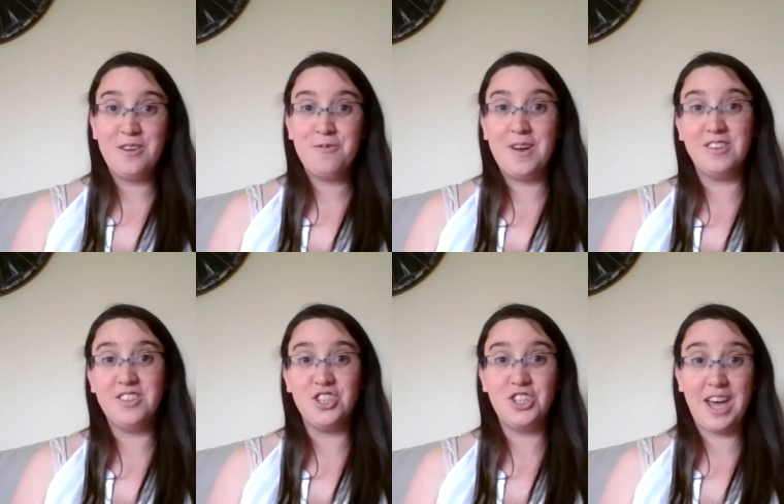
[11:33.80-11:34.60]
felt
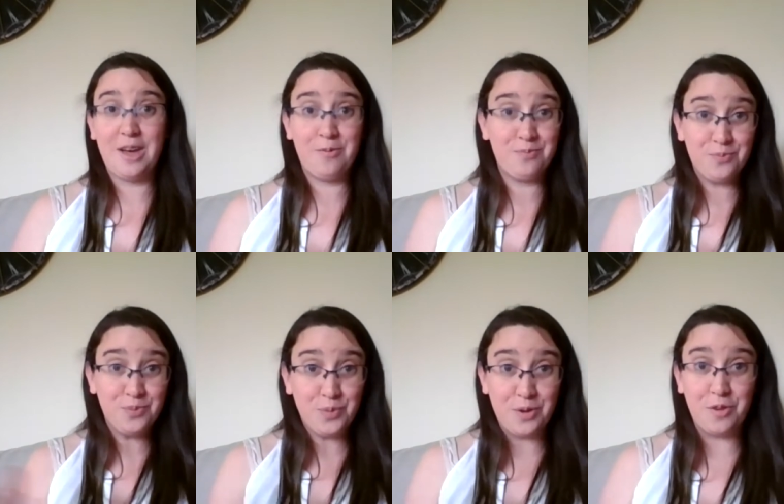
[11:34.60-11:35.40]
to share
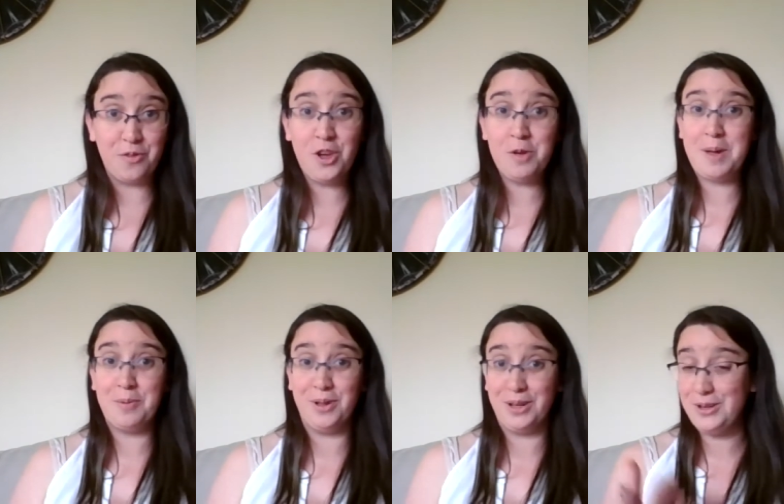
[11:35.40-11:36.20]
with a few
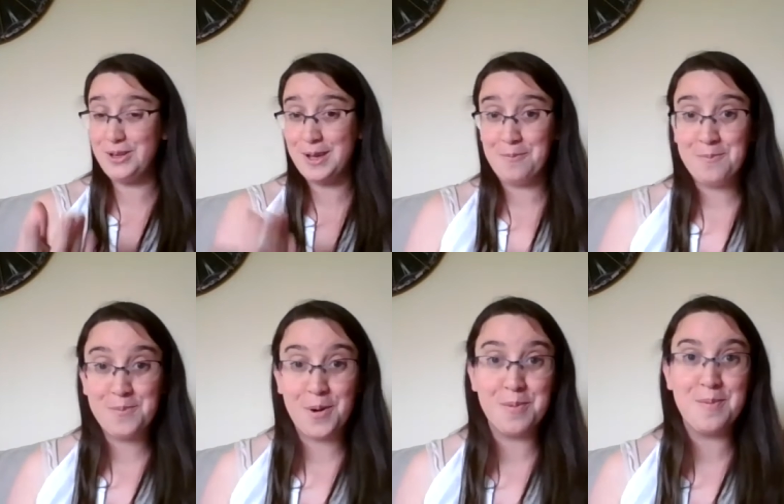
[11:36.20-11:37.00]
people, including
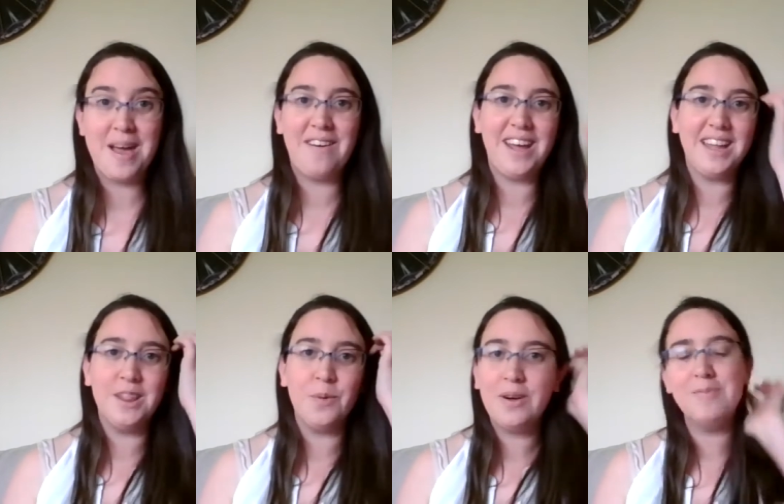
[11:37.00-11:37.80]
Bob and Mary and the
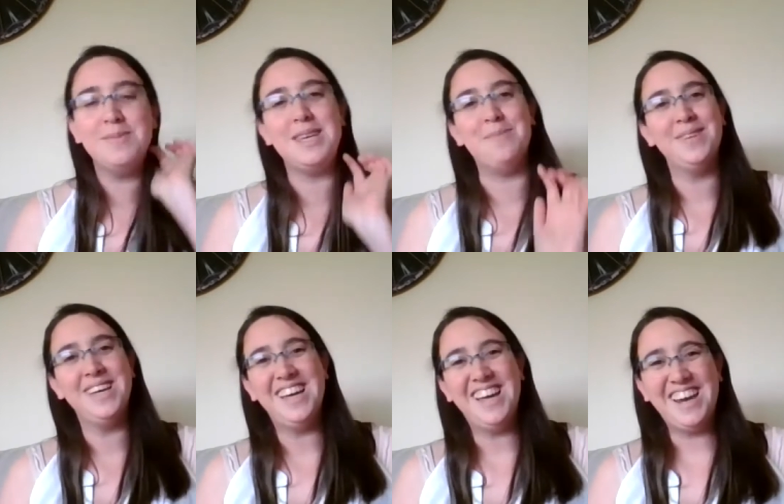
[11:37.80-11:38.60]
Welcome Team
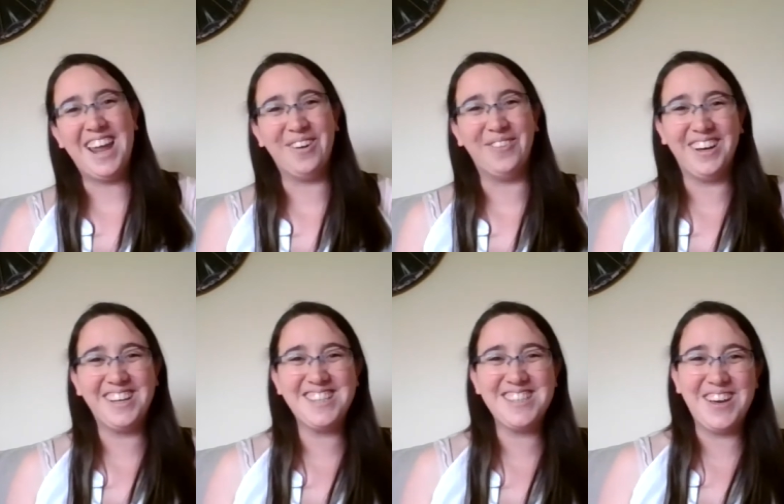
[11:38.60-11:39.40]
Network.
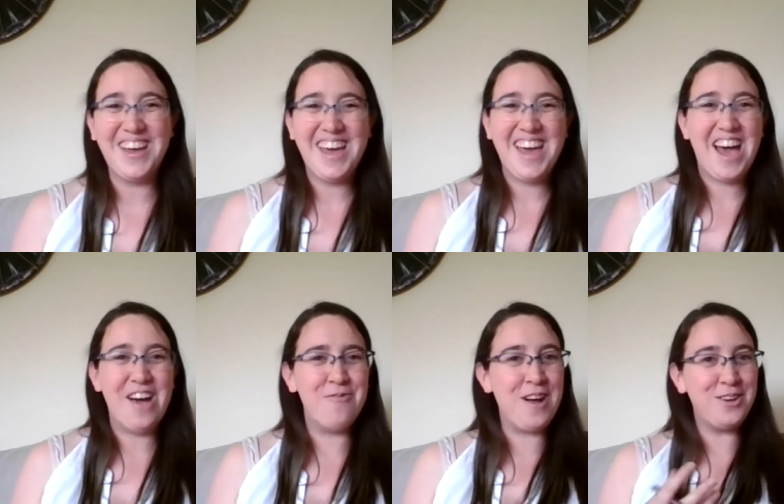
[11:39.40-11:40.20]
So, I
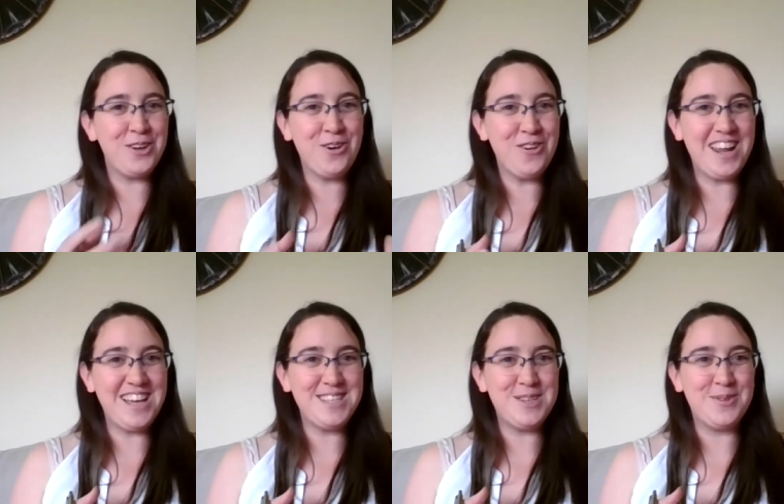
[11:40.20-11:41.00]
found it
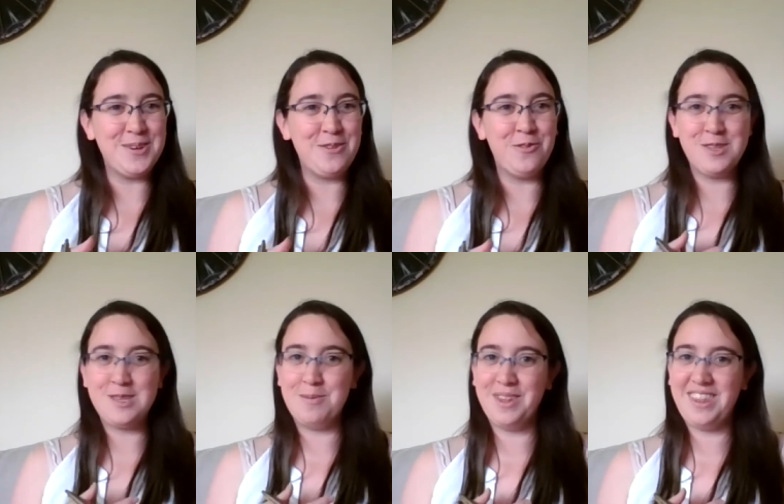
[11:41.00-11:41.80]
correlated with
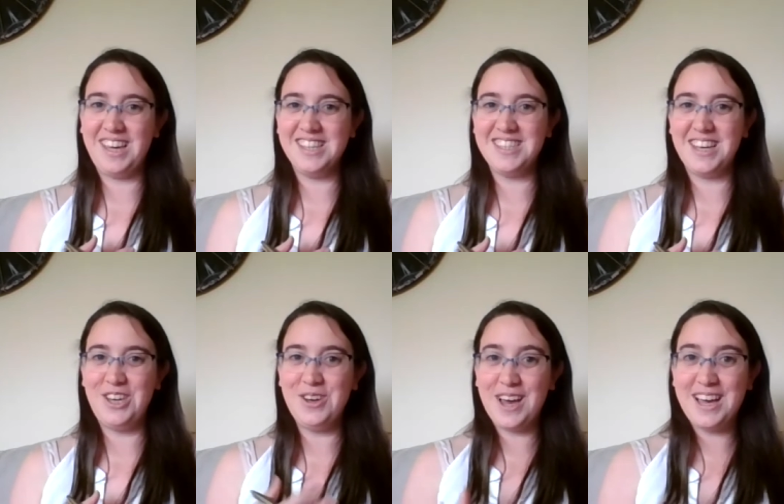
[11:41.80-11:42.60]
some of the things that
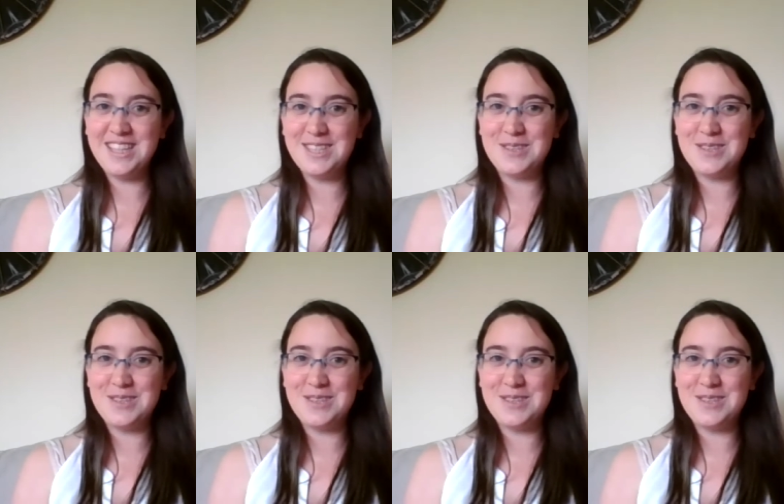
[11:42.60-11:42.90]
you guys